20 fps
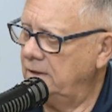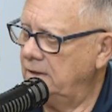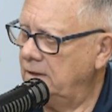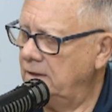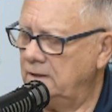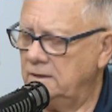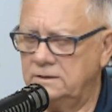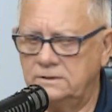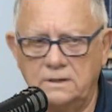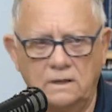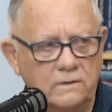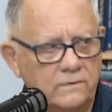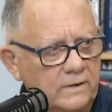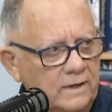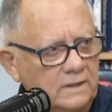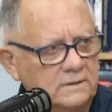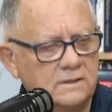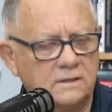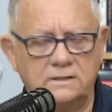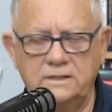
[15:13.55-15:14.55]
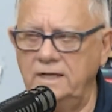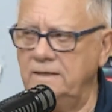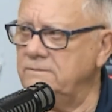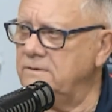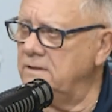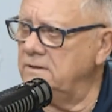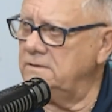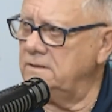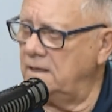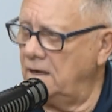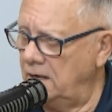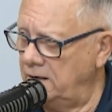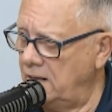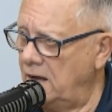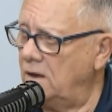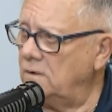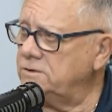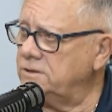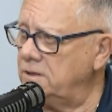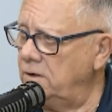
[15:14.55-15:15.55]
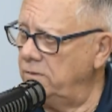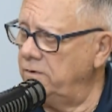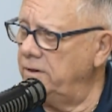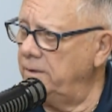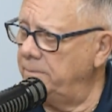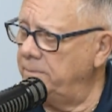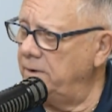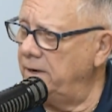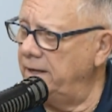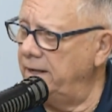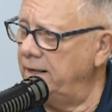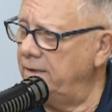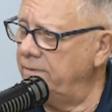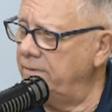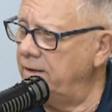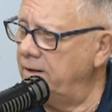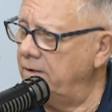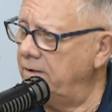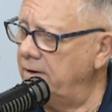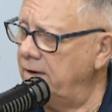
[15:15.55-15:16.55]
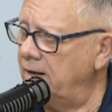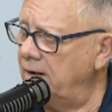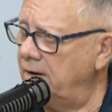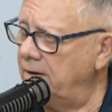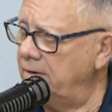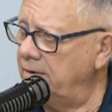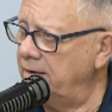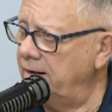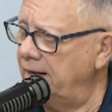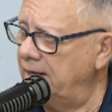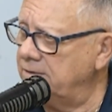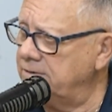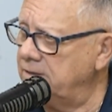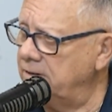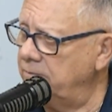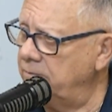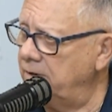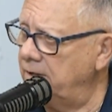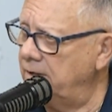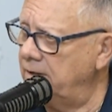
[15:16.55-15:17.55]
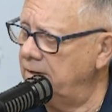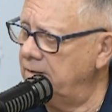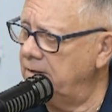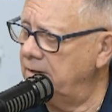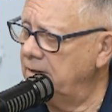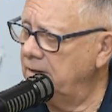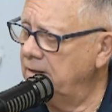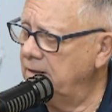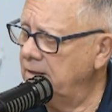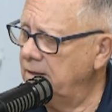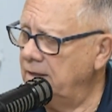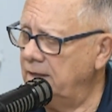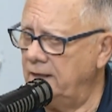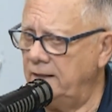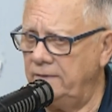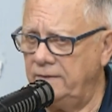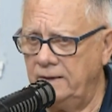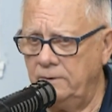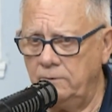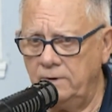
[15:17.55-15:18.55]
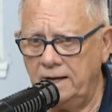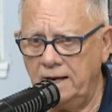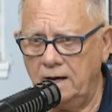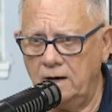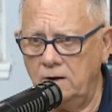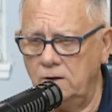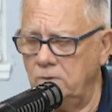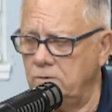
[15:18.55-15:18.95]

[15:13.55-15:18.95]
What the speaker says: So these are teams that are also they're playing that are not nationally ranked. And then we got a local